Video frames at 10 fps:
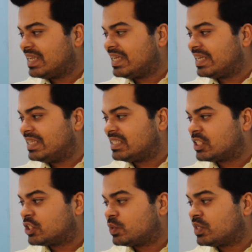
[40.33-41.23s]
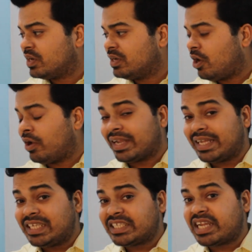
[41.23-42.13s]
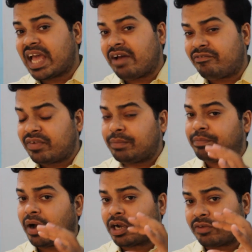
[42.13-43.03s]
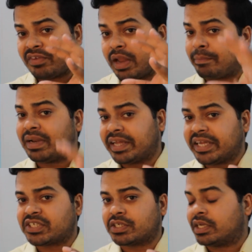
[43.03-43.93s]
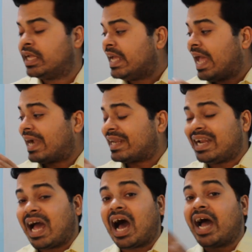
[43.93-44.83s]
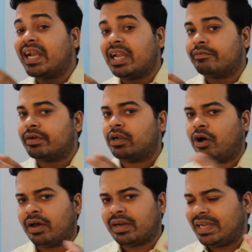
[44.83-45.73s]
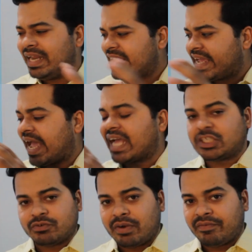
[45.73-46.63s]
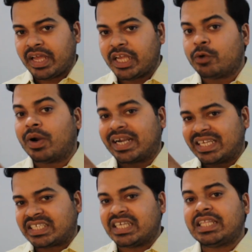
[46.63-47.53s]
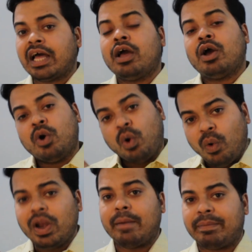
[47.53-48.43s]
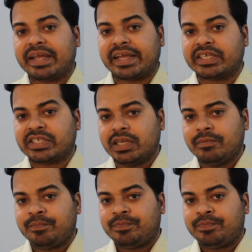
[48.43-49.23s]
is to done on each and every part of an application at a high level, or in a casual way, you are testing the whole application